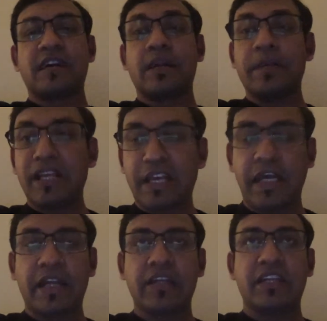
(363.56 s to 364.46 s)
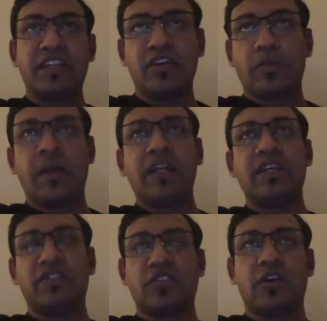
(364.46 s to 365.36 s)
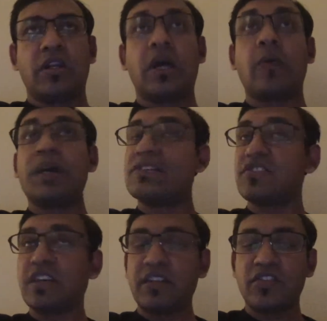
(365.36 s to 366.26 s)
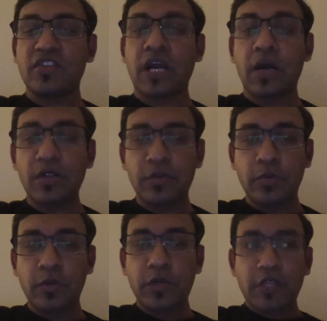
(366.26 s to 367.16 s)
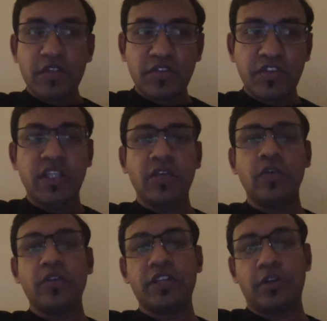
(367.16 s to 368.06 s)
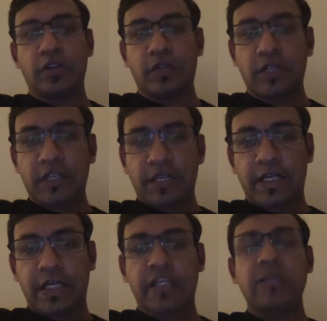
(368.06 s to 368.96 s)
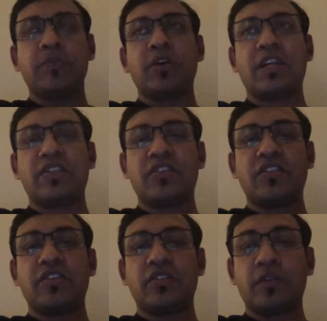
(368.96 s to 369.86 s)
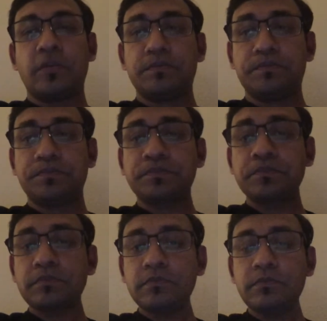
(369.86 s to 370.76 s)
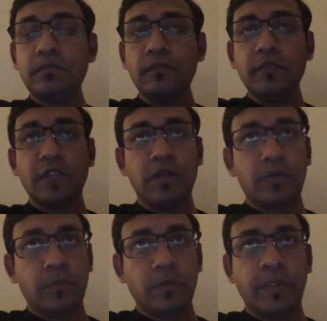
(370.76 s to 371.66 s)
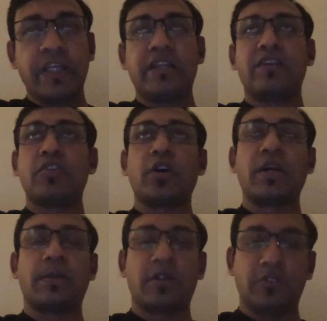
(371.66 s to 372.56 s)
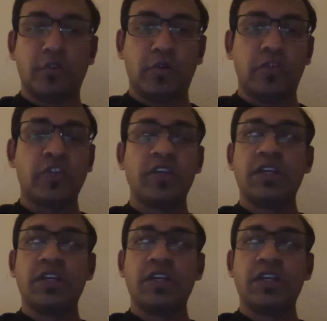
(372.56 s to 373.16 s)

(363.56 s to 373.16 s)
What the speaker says: are being hacked and your money is gone. What is the risk? How you secure your cryptocurrencies? So we can talk about those